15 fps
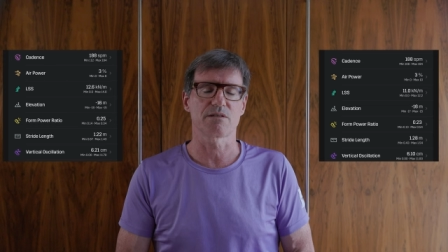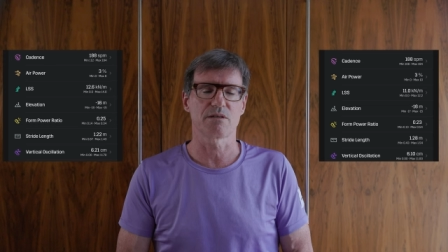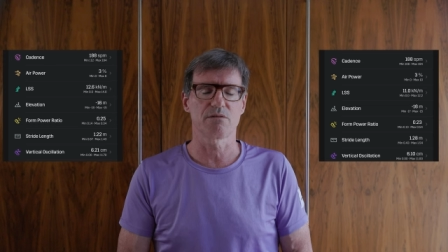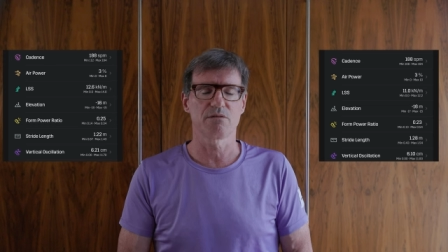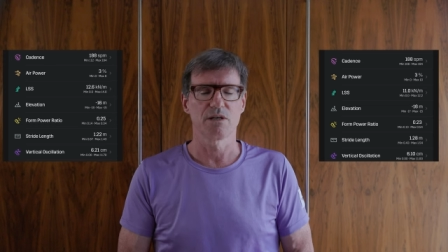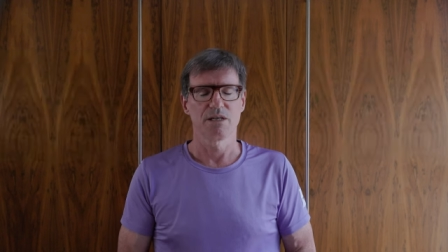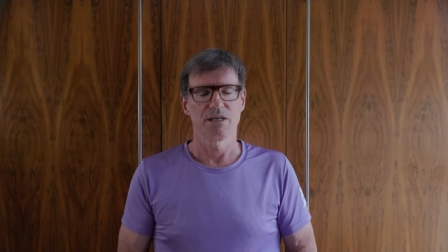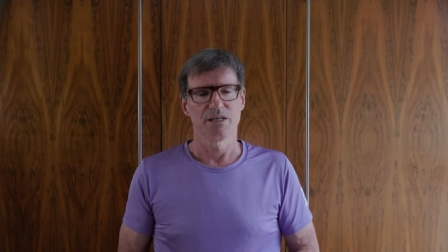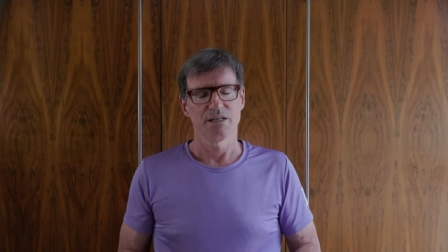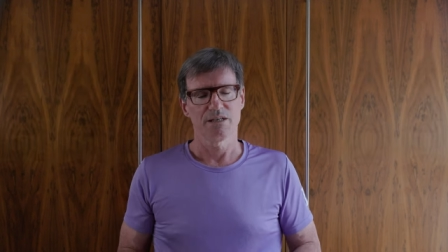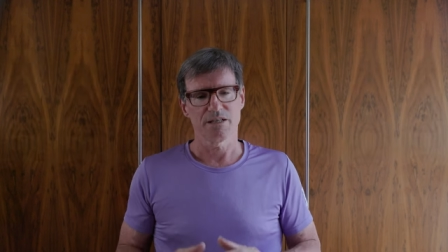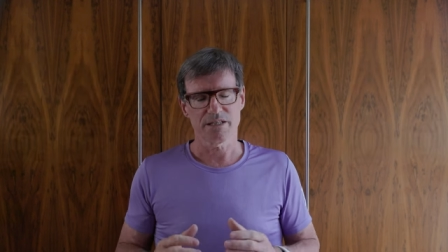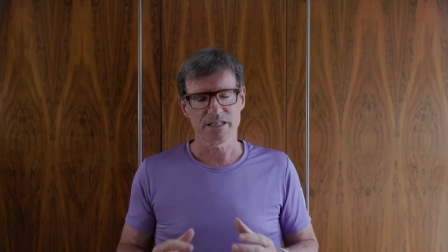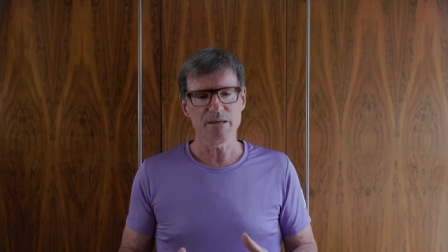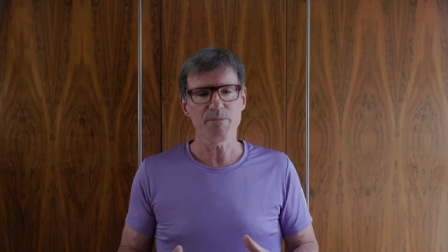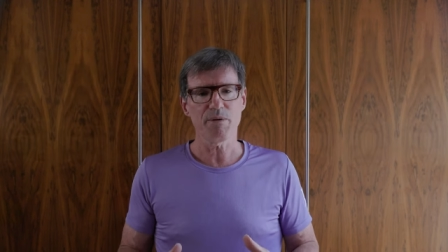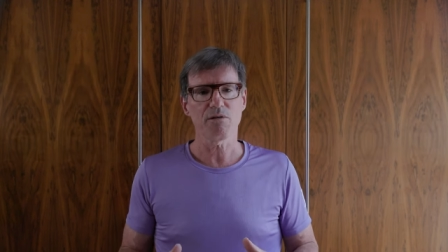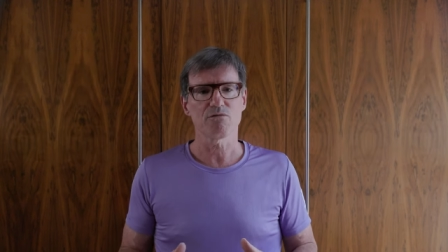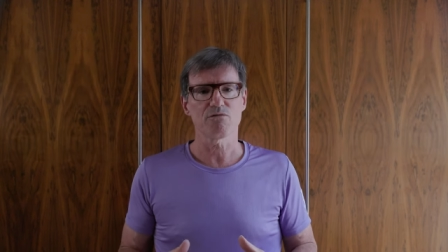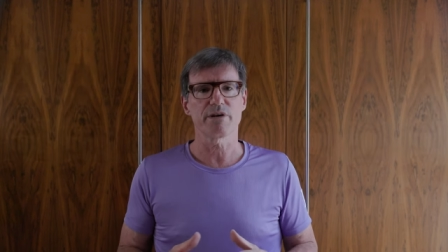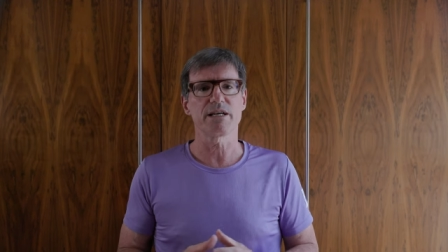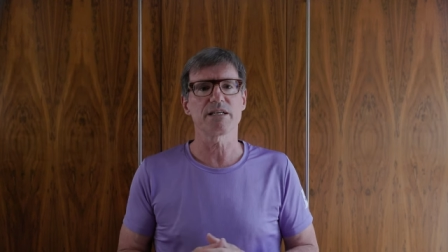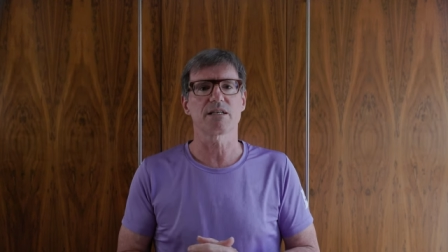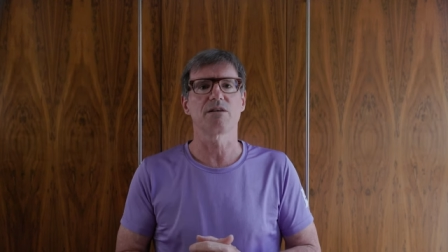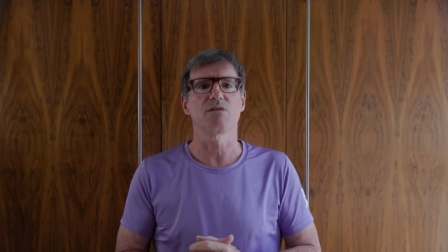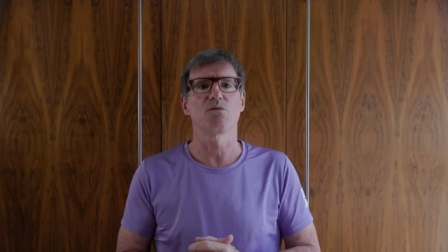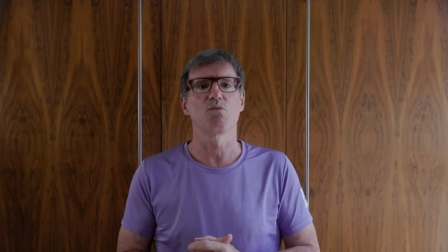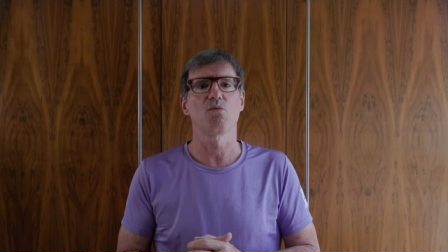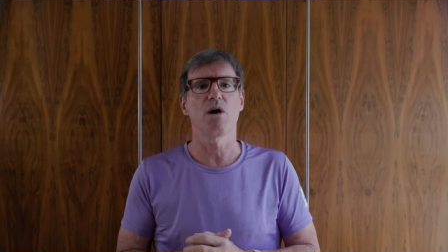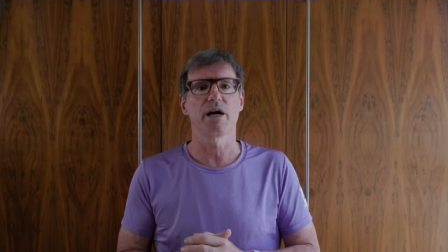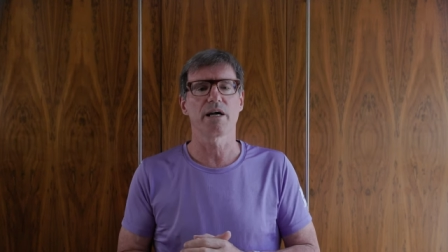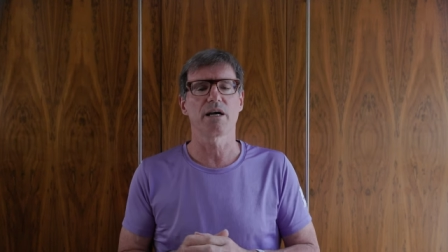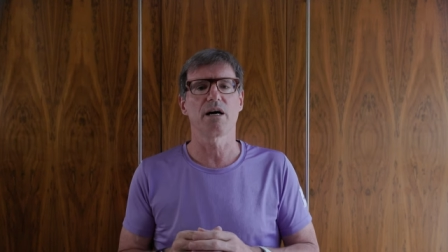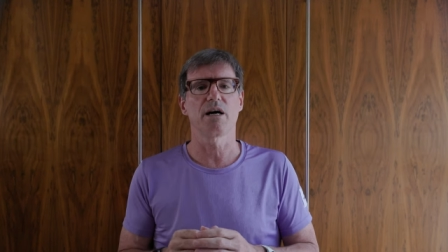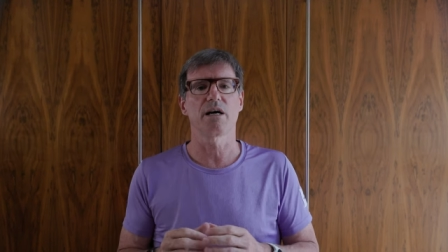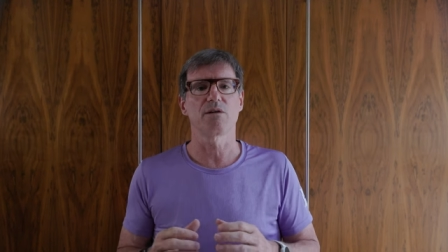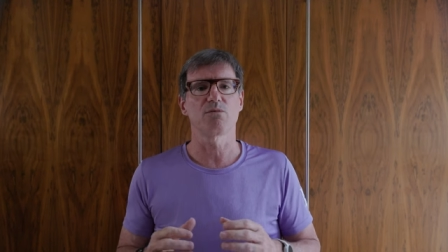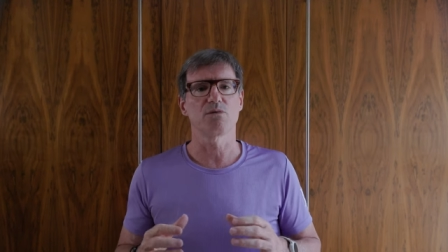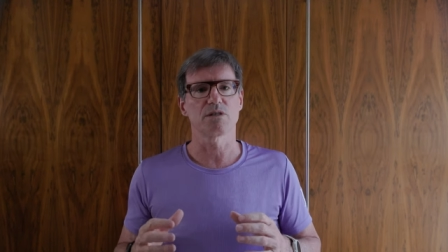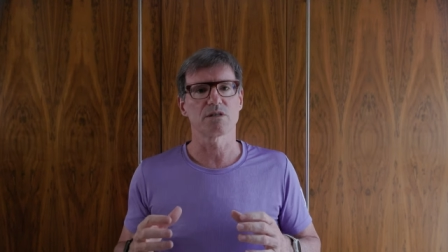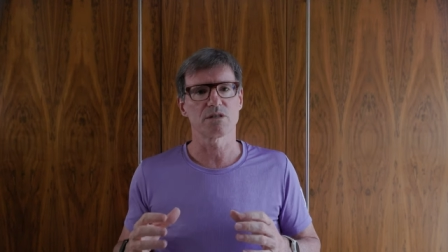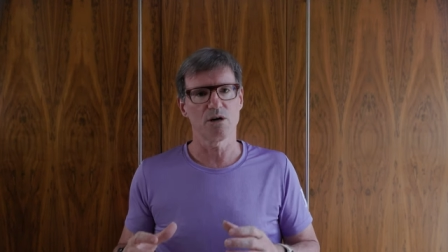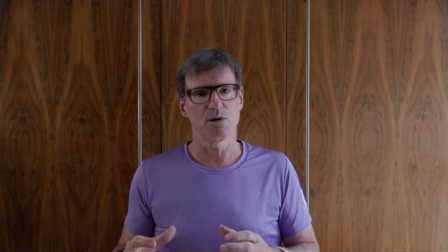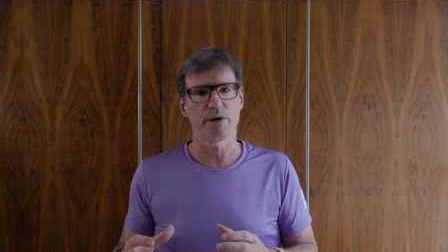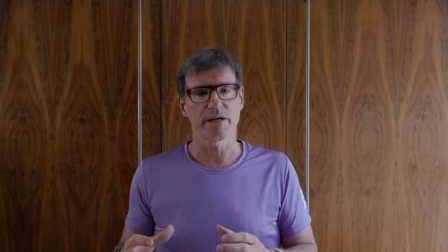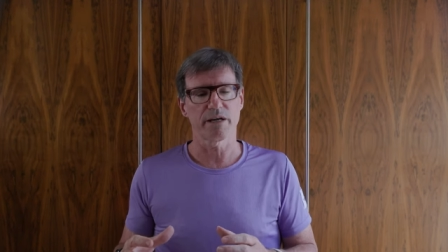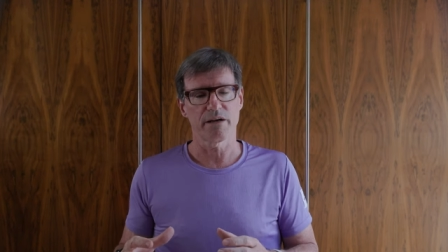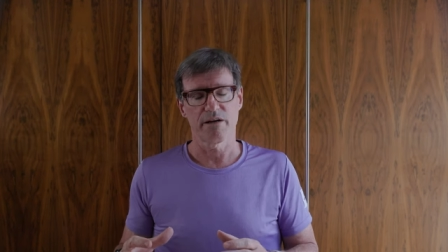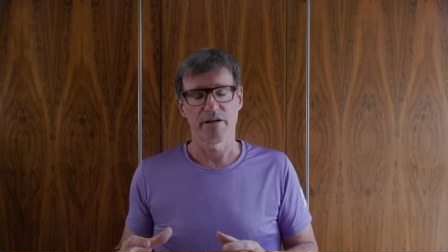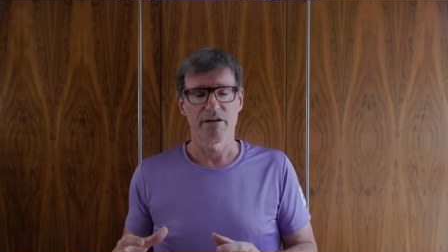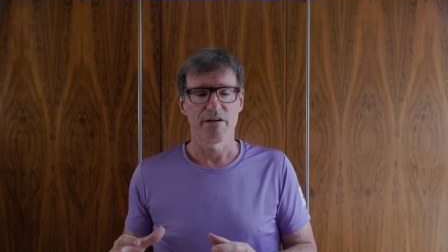So the simple reason why I was going